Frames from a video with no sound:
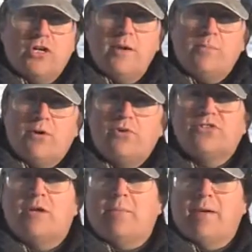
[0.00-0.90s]
keep your arrows
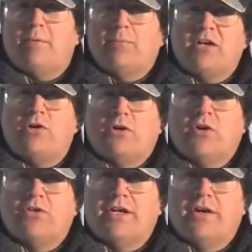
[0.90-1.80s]
in a paper plate, you'll
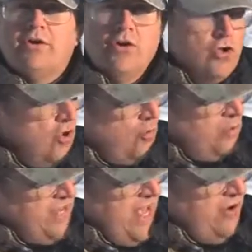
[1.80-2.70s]
kill the deer.
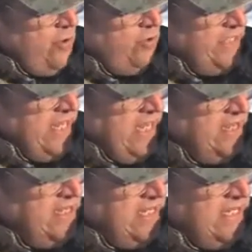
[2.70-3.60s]
Well, not only
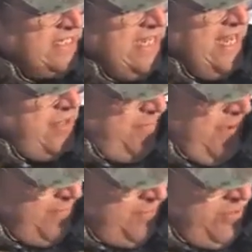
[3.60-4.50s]
is he on the
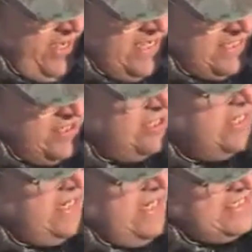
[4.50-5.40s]
paper plate,
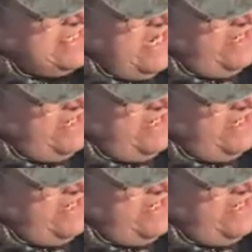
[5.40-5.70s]
he's not